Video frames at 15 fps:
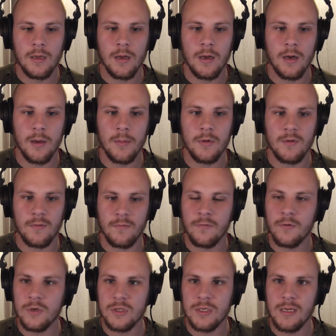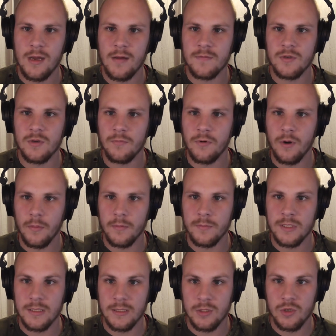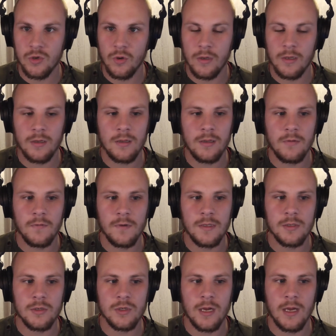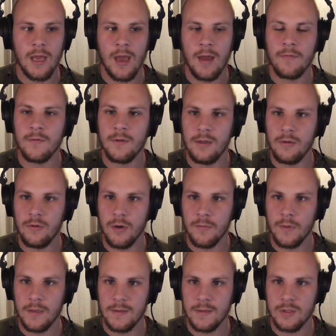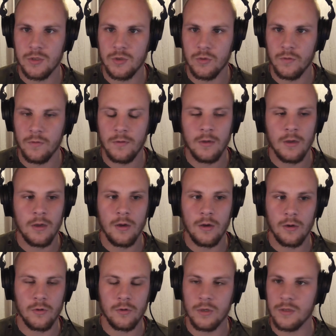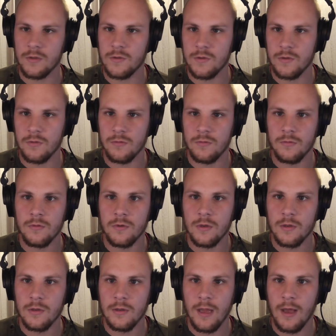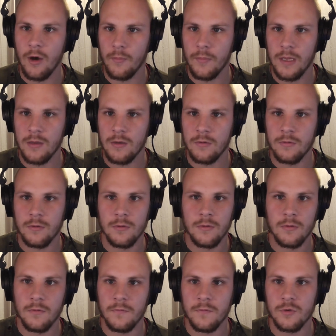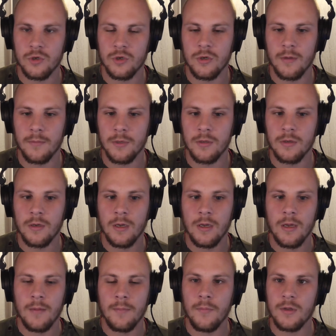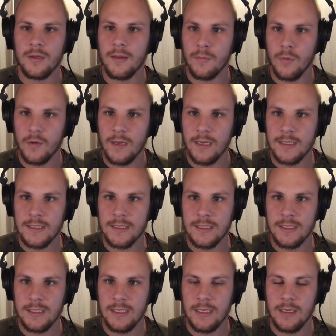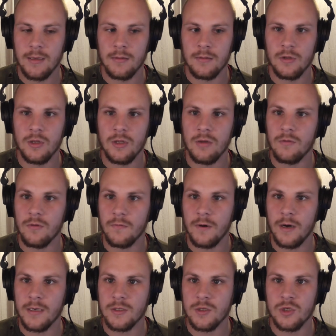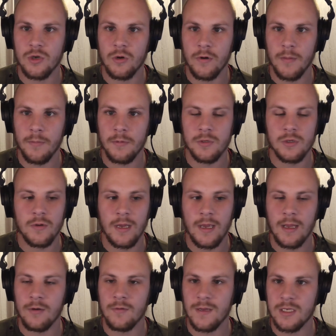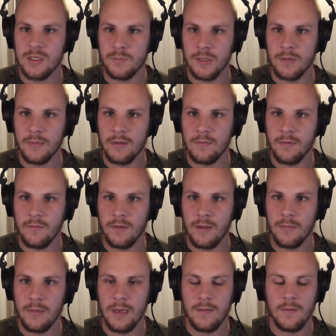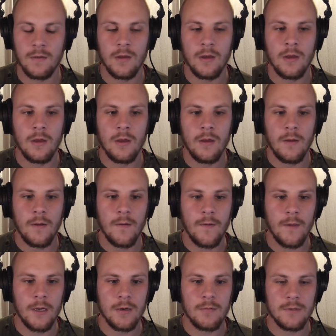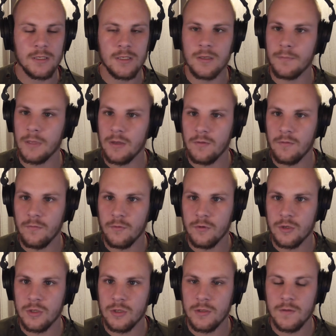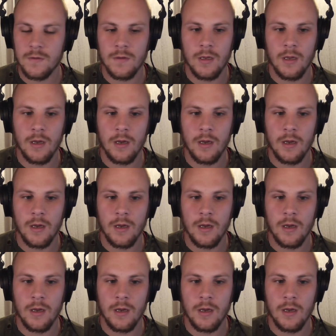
But unfortunately I have some problems installing the new features. I have the new update installed according to the help menu, the version number, but I'm not actually seeing the new devices show up, so I cannot experiment with them yet. Which is a bit unfortunate.